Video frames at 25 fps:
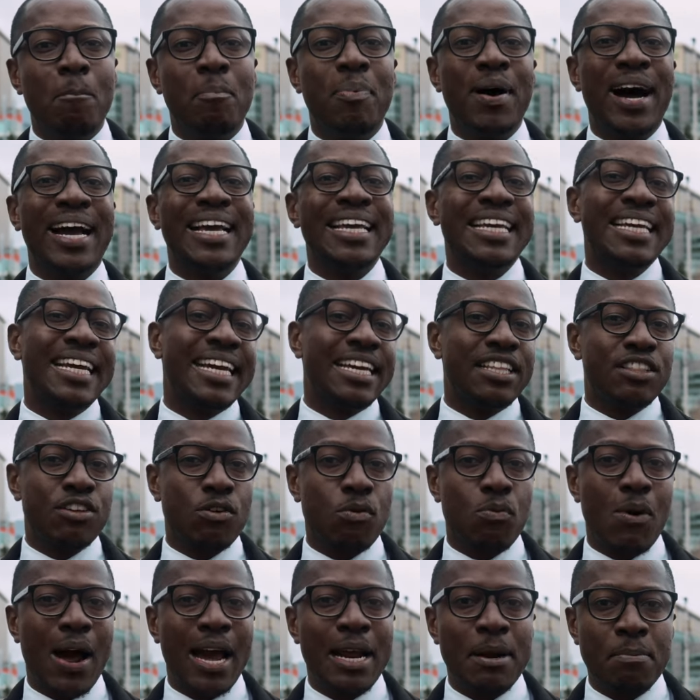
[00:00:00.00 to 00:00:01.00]
buying at the
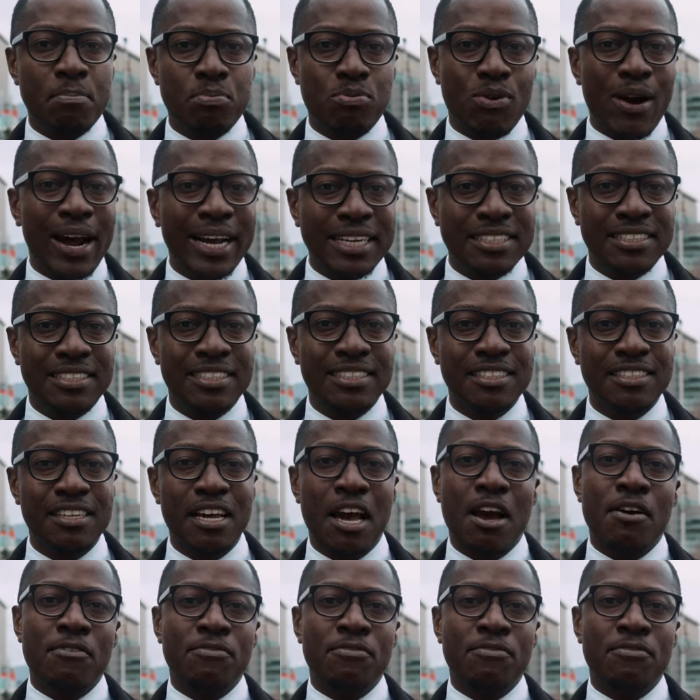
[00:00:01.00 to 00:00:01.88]
right prices